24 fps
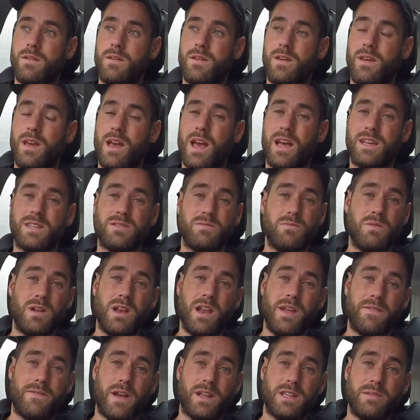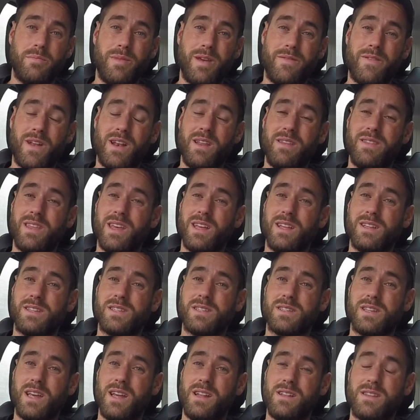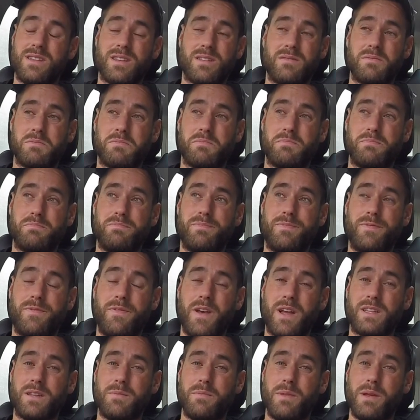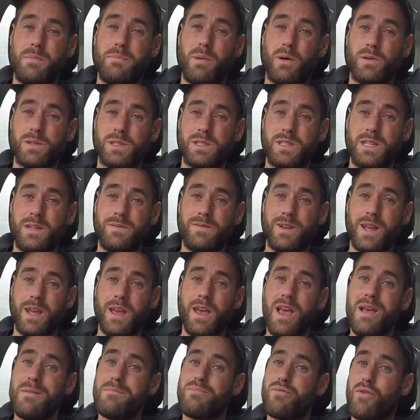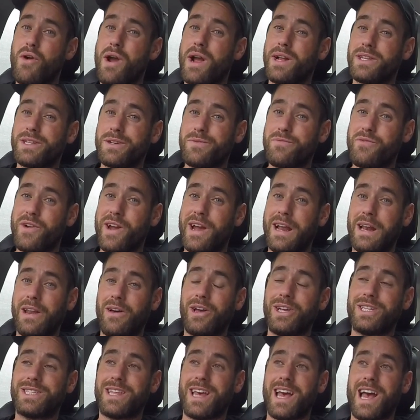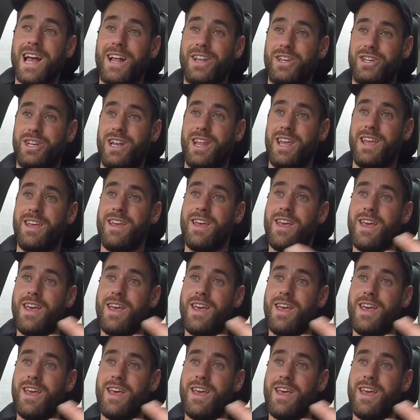it hasn't really affected me. If anything, it's affected me positively. Brands have realised that actually